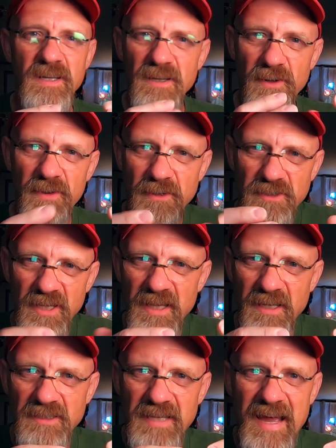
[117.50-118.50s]
you know, those
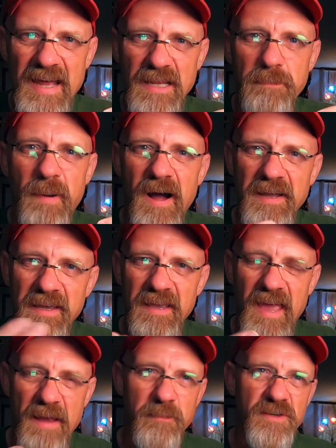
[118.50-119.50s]
little tiny pocket
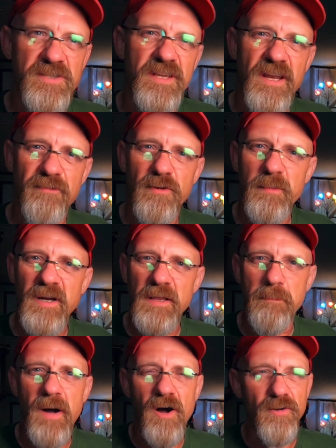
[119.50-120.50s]
cameras that everybody
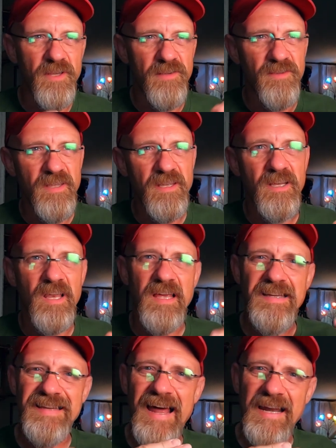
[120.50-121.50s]
bought in the
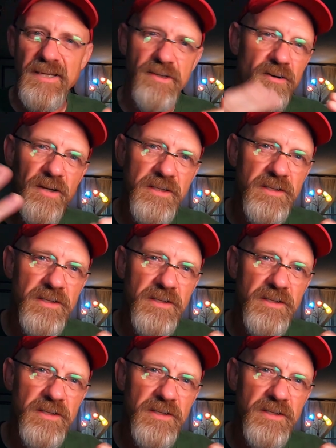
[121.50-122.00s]
late 90s, early